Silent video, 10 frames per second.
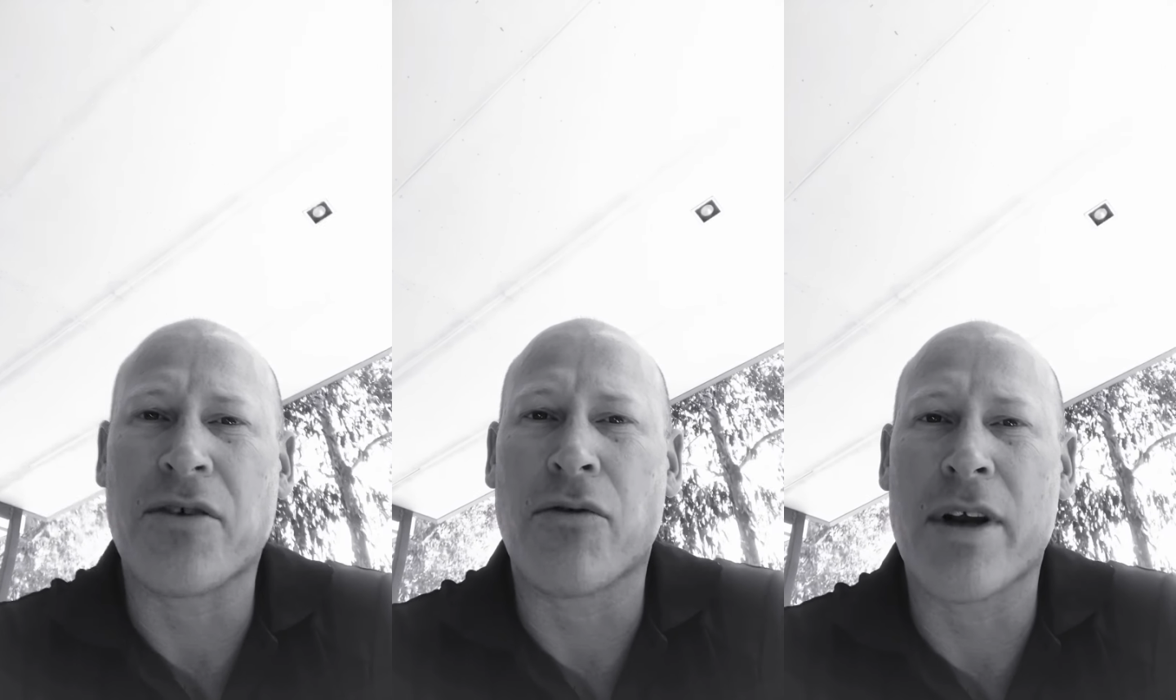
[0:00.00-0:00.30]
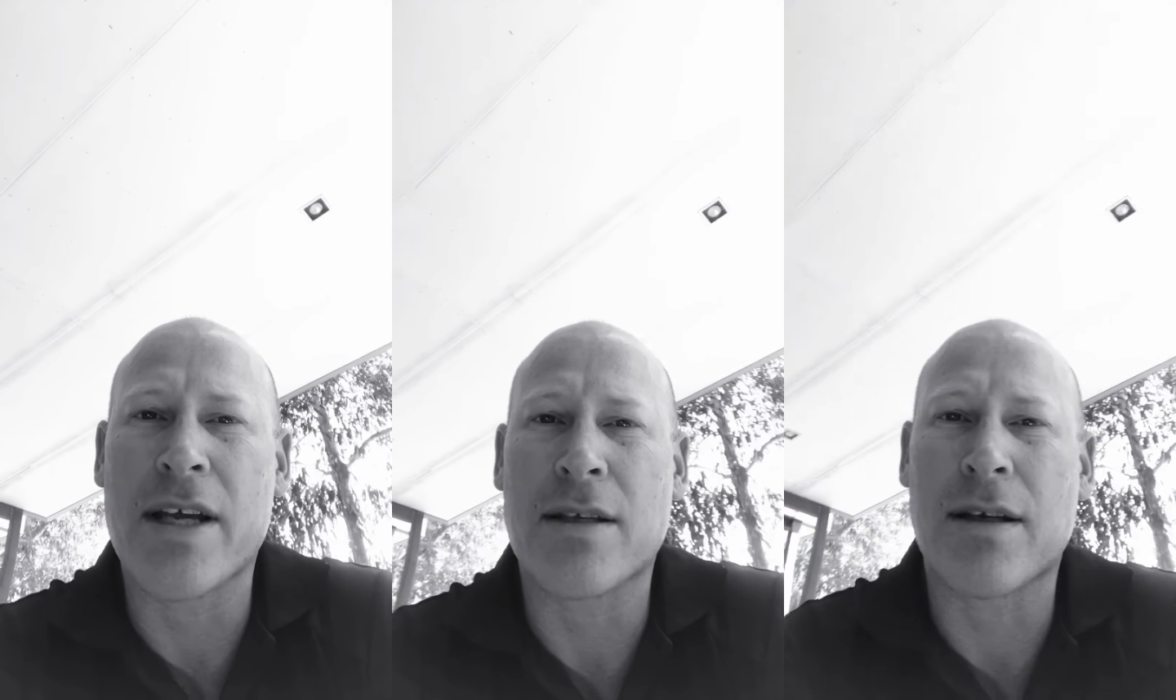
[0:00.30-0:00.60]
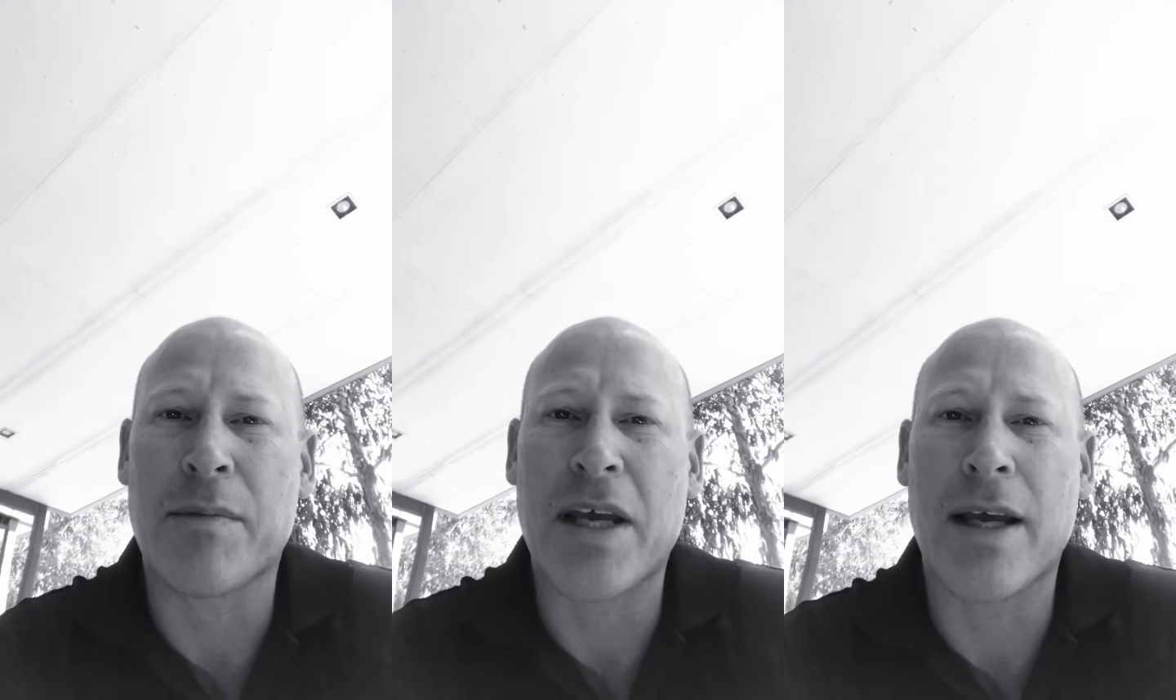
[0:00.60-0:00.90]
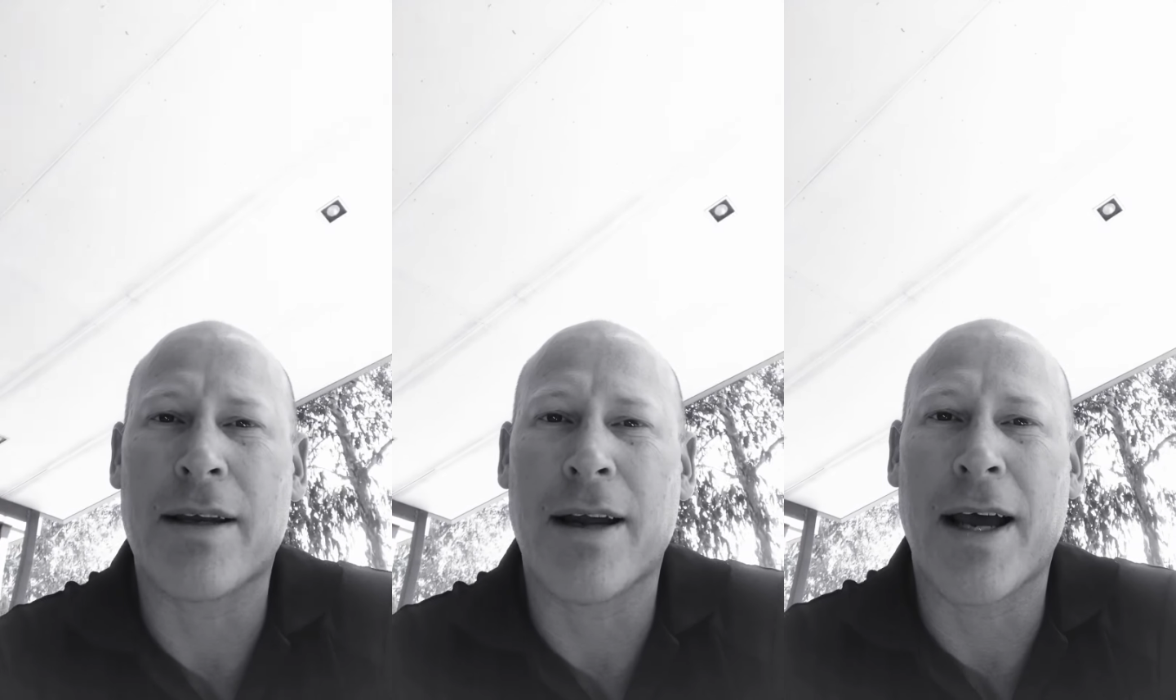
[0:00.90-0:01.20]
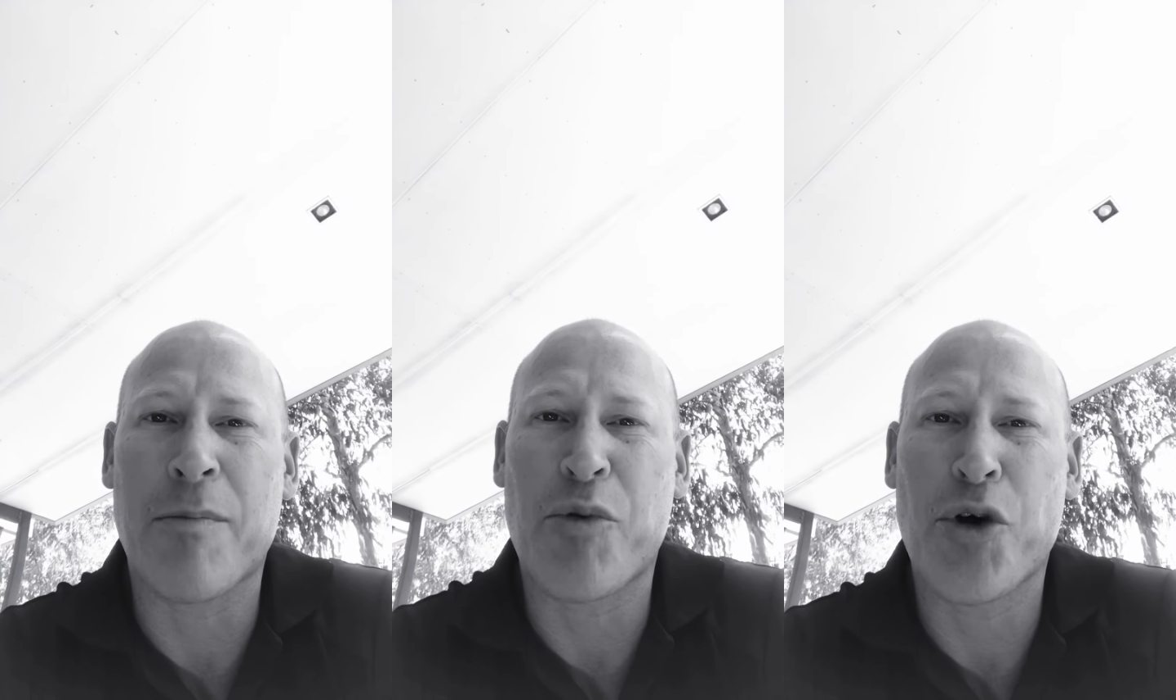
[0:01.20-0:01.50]
degrees is going to be here
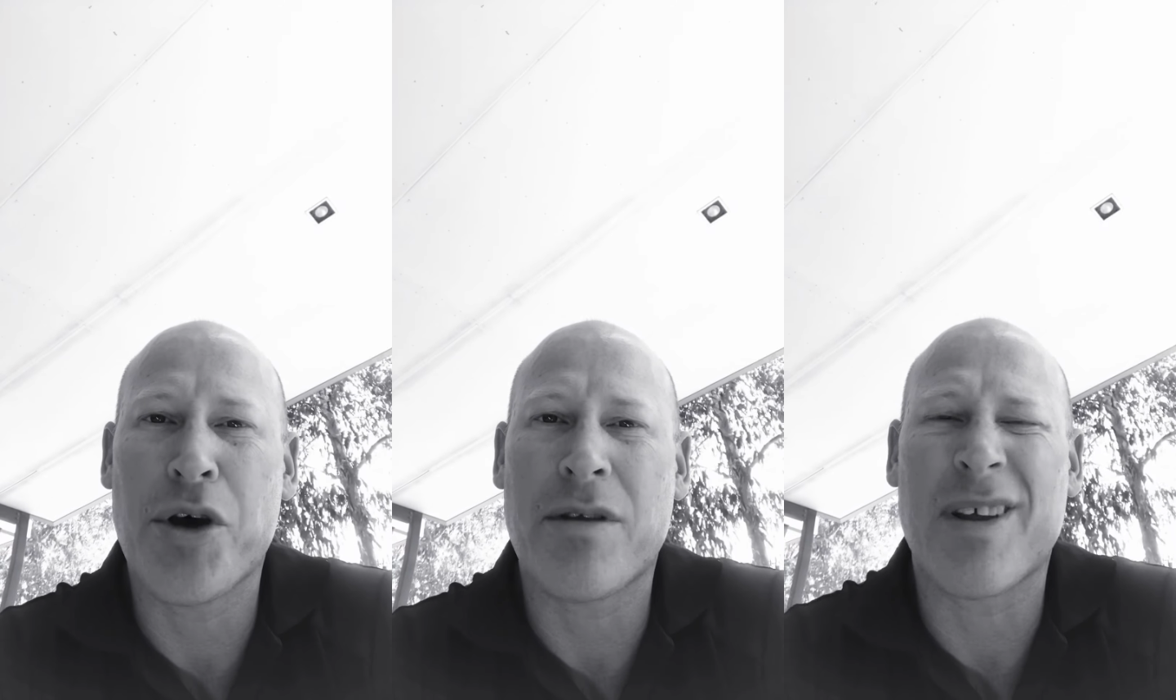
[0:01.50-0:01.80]
today in Perth.